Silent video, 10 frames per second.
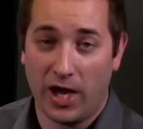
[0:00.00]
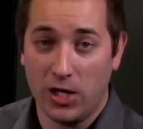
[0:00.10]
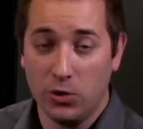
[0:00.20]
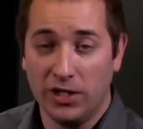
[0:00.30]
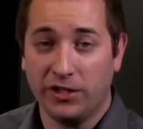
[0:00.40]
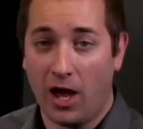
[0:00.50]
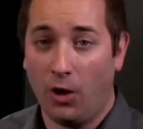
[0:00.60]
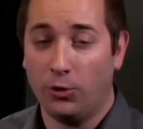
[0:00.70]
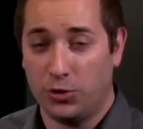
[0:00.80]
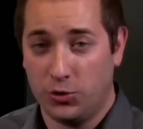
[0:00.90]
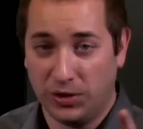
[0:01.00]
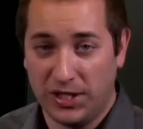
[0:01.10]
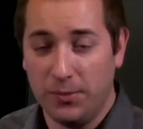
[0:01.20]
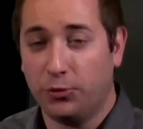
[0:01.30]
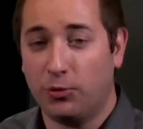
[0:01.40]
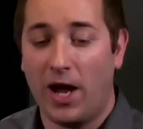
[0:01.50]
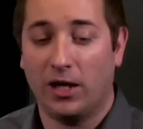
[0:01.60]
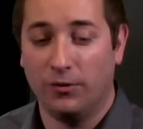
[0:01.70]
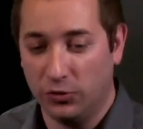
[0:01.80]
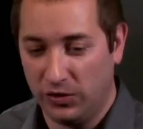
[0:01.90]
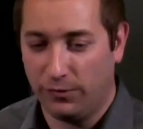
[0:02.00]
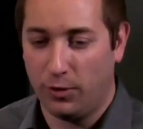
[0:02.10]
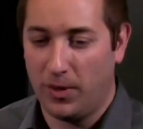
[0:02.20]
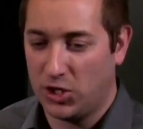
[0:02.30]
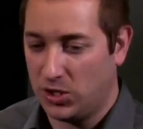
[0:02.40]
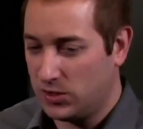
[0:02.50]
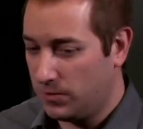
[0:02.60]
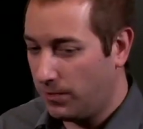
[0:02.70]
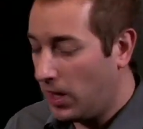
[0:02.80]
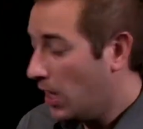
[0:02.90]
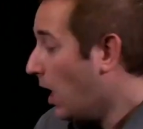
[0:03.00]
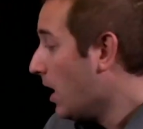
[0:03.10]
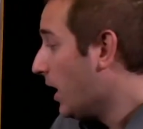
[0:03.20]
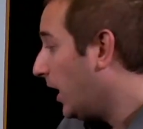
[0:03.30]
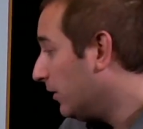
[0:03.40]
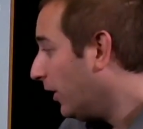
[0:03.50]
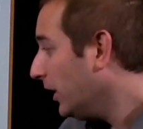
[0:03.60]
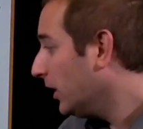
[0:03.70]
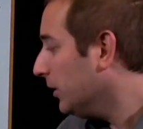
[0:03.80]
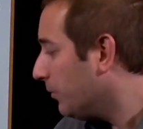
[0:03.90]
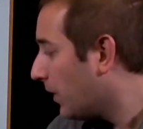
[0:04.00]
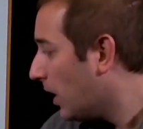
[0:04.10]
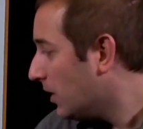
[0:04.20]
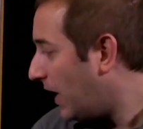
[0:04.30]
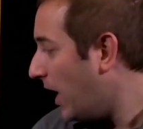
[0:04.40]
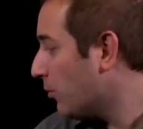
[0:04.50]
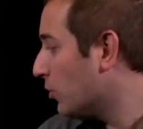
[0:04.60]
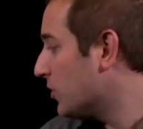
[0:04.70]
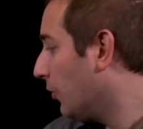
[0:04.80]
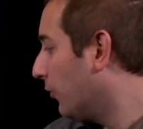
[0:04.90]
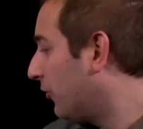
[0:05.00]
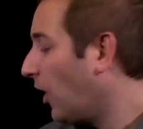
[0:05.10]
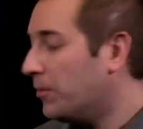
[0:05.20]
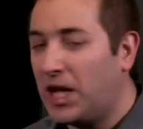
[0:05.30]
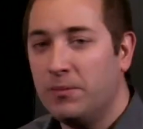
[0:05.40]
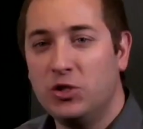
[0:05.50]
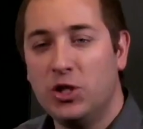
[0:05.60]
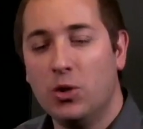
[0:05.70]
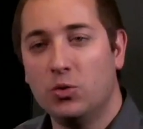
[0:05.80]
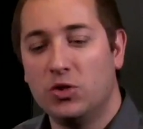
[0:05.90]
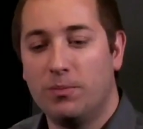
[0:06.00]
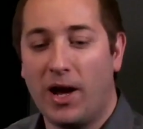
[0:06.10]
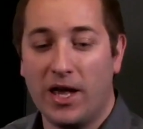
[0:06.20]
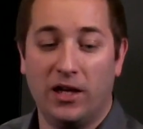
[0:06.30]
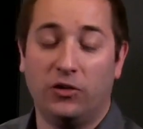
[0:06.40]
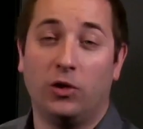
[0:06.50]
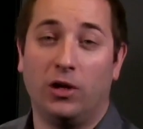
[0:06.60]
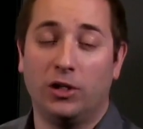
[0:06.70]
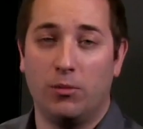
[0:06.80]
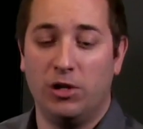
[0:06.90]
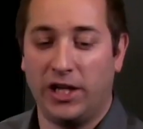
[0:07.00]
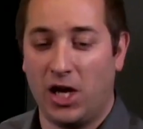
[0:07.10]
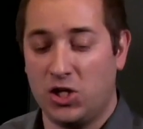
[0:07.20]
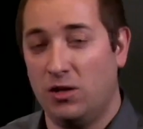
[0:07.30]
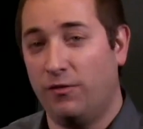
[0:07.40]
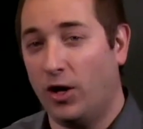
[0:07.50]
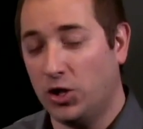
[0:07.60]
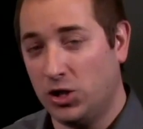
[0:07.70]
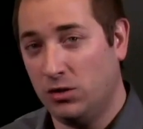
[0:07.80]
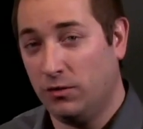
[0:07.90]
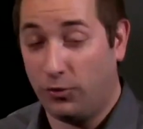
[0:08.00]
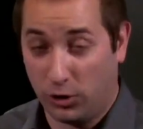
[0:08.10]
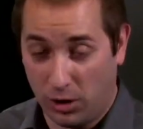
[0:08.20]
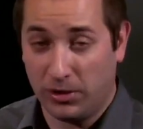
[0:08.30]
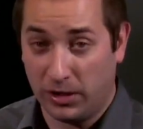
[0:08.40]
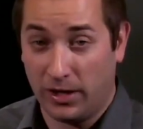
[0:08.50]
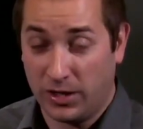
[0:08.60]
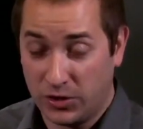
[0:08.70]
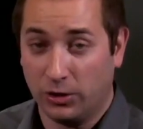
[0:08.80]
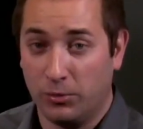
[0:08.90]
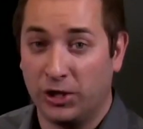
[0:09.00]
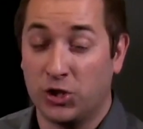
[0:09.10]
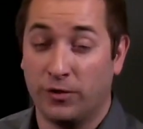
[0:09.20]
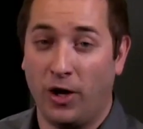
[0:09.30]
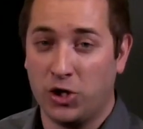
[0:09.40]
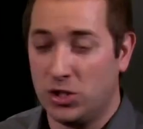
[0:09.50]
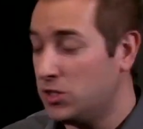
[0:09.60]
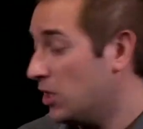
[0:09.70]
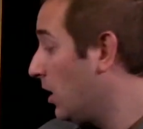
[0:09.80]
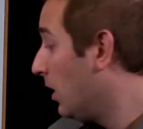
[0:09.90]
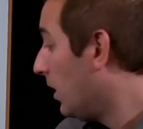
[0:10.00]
And you need counters to keep track of those informations. And finally, timers are also sometimes used by external communication function for external communication functions.